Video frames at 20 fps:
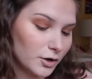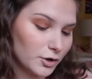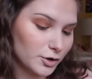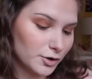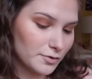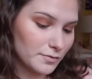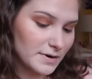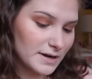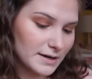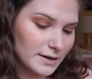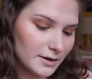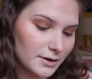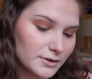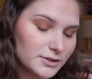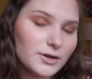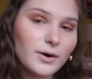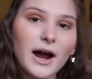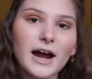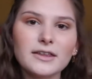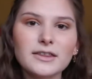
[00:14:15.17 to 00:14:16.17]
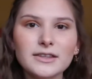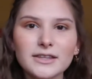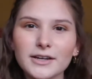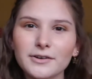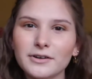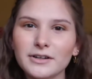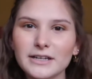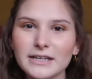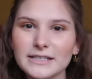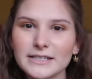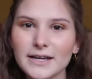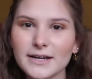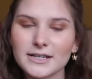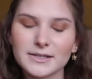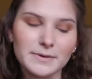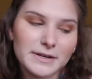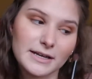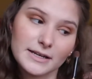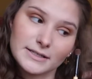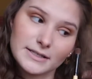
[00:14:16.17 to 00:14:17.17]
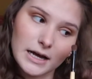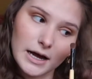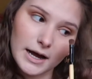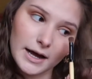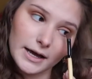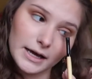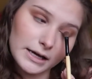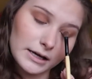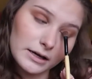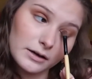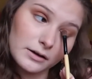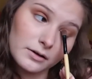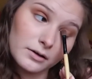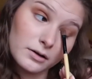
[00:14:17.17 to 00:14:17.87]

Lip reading: to read. So I think that really sucks because I